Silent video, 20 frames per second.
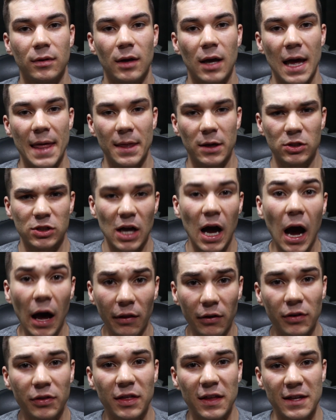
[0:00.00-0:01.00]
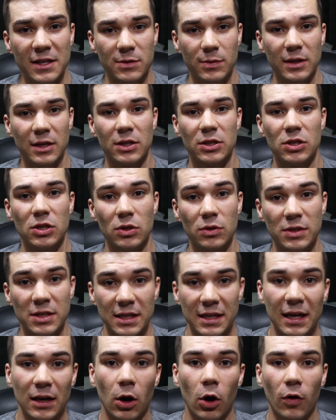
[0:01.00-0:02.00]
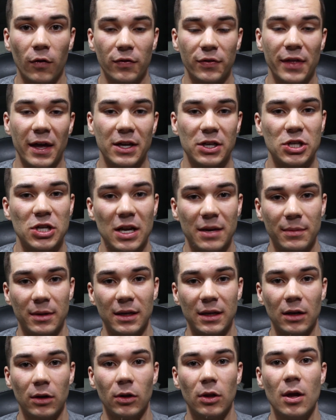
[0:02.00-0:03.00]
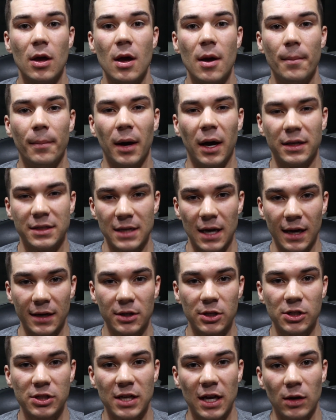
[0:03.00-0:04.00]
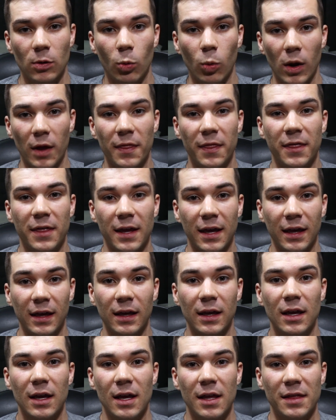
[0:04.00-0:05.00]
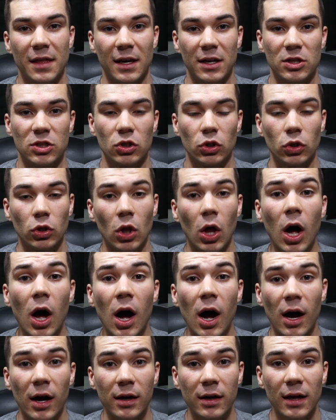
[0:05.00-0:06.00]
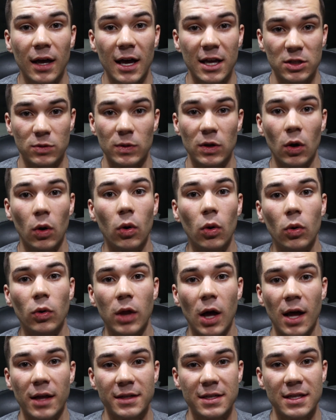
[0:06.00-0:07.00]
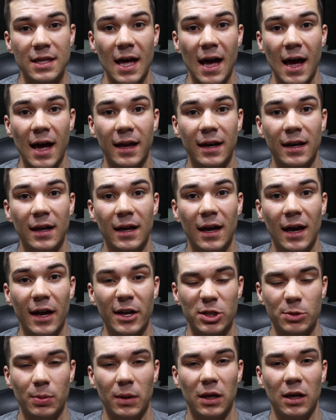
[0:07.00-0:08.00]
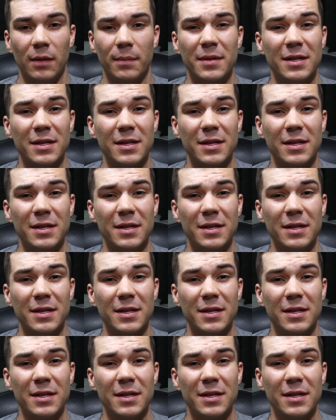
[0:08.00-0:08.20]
And there's other things we can do to get over that shame and guilt, but to understand one thing that as long as we hold on to that, as being a